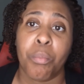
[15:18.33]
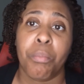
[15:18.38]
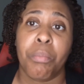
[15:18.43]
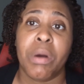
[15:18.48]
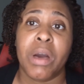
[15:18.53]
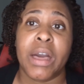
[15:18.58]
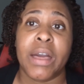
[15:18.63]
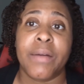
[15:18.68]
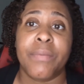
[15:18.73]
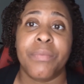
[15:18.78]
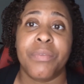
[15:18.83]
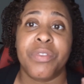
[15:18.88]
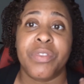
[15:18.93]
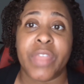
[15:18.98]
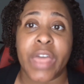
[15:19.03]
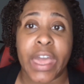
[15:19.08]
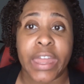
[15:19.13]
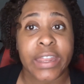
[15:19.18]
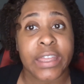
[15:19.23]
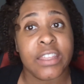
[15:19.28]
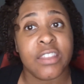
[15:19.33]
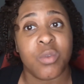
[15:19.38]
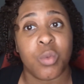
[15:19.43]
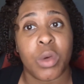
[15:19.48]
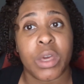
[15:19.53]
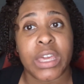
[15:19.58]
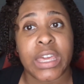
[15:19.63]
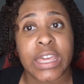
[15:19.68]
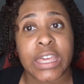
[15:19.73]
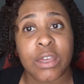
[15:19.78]
but that is
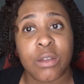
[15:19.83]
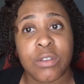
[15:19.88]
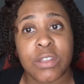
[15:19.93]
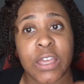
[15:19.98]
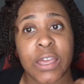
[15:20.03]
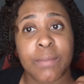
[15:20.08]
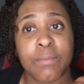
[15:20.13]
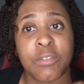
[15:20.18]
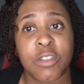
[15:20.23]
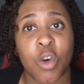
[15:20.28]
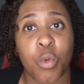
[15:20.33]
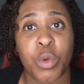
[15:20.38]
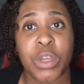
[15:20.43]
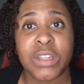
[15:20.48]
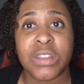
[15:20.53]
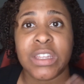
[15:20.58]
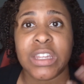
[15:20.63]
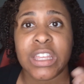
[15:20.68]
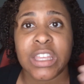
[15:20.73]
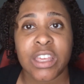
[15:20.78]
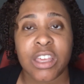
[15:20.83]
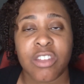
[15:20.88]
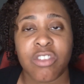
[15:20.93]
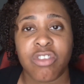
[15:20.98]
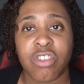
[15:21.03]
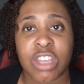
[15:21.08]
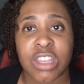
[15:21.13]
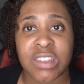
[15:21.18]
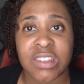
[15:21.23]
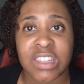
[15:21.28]
what killed him. So we didn't get
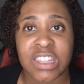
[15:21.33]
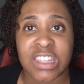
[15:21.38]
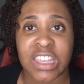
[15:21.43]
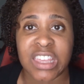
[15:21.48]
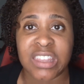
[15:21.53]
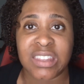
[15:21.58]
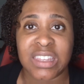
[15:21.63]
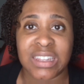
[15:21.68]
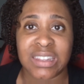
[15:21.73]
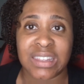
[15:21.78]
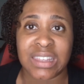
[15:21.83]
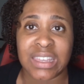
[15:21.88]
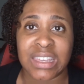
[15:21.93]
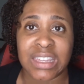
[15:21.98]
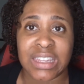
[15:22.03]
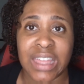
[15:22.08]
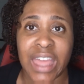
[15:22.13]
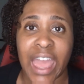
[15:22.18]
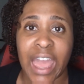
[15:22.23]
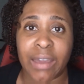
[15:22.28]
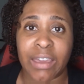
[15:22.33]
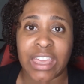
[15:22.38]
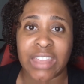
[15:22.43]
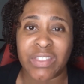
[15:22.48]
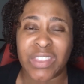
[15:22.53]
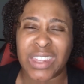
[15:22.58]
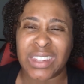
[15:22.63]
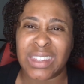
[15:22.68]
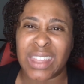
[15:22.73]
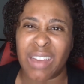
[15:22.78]
justice because he did
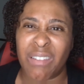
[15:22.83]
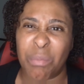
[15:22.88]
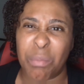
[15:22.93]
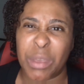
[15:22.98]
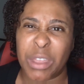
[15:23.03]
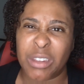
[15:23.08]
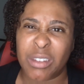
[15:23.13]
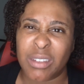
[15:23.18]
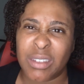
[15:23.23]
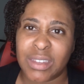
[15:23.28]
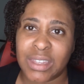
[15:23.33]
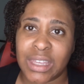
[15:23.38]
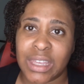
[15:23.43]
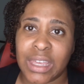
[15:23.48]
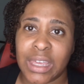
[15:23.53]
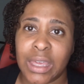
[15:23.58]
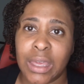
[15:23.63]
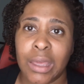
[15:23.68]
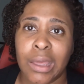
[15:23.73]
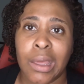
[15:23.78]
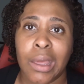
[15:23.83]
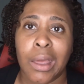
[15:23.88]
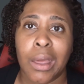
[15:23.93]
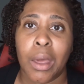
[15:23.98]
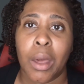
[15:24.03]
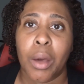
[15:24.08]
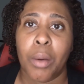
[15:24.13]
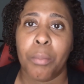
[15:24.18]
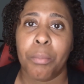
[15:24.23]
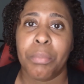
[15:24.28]
get the death penalty,
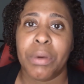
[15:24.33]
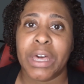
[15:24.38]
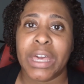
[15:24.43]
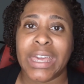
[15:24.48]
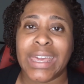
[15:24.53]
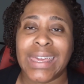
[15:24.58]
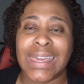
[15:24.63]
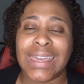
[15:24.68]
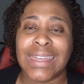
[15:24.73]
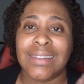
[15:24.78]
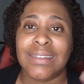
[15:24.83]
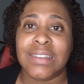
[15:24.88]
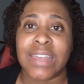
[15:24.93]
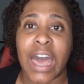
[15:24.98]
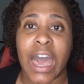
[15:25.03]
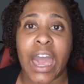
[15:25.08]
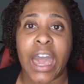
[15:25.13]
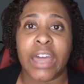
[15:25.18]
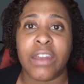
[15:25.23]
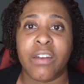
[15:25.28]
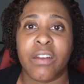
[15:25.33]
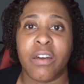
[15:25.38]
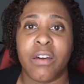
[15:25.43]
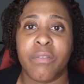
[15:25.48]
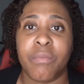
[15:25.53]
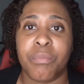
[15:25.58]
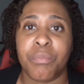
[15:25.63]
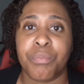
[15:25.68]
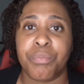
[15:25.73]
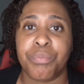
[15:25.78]
but he died of
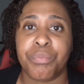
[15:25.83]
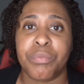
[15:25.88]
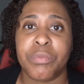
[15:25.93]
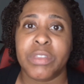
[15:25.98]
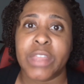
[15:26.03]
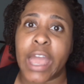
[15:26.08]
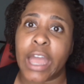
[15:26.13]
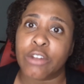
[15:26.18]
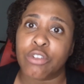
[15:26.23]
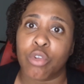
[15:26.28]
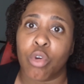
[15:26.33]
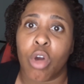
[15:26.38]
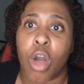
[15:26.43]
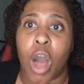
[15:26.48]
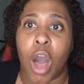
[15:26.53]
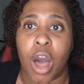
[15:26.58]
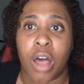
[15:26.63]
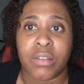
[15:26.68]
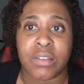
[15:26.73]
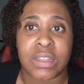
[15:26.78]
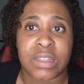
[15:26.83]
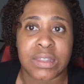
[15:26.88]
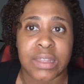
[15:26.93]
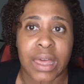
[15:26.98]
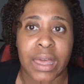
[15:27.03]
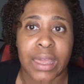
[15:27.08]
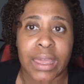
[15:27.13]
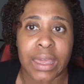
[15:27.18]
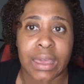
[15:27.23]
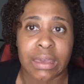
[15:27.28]
natural causes,
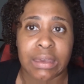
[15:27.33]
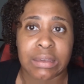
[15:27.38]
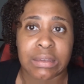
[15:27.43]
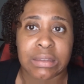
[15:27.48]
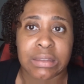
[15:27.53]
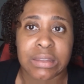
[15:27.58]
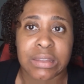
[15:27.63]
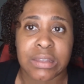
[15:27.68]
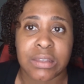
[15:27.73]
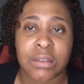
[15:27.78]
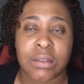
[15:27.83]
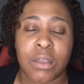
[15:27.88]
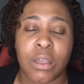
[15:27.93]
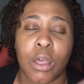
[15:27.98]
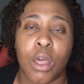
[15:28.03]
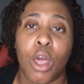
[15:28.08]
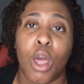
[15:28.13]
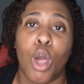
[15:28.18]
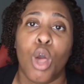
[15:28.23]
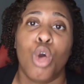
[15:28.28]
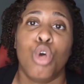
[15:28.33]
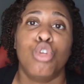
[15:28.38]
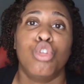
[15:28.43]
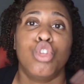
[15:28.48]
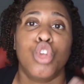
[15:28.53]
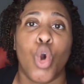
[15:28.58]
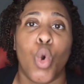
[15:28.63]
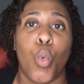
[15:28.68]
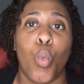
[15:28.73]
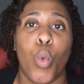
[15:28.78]
I guess.
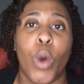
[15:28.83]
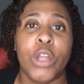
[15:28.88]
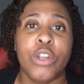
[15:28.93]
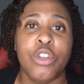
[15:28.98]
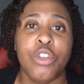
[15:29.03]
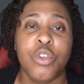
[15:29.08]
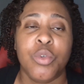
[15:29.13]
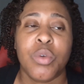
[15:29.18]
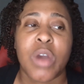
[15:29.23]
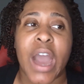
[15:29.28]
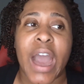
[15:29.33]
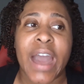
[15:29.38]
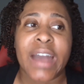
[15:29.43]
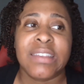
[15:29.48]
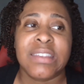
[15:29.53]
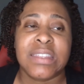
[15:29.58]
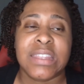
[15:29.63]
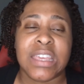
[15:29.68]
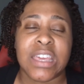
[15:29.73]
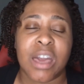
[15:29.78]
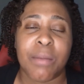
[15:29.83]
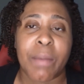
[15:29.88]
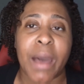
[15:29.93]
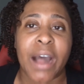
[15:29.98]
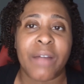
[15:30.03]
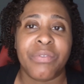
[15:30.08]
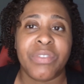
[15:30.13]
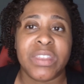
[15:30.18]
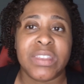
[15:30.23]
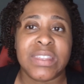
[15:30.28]
So what do you guys think
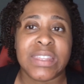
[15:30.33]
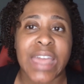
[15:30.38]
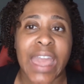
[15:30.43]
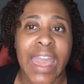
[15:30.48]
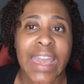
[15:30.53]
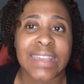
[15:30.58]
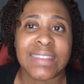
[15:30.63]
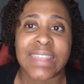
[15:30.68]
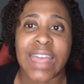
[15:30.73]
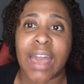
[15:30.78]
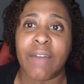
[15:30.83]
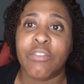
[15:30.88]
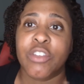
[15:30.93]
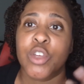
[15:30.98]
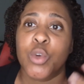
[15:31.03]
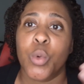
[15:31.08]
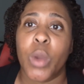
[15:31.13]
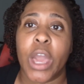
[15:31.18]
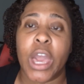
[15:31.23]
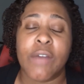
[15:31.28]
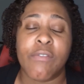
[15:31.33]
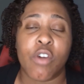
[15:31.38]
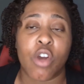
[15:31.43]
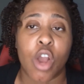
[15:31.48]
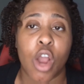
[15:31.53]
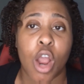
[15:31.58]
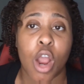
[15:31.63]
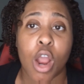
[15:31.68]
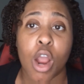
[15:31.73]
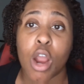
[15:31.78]
about this case? Have you ever
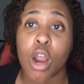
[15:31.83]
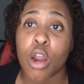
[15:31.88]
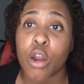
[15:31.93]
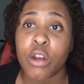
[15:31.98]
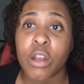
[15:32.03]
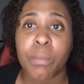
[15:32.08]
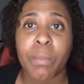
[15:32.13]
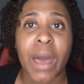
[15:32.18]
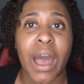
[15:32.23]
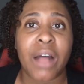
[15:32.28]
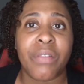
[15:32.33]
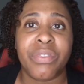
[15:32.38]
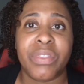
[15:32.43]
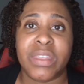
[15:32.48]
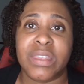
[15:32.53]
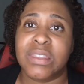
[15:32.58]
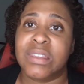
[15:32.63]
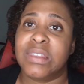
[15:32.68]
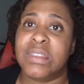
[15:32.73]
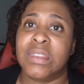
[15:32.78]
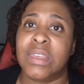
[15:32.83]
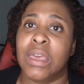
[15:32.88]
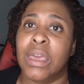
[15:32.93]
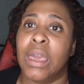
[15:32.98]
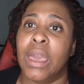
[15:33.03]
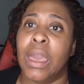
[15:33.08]
heard about this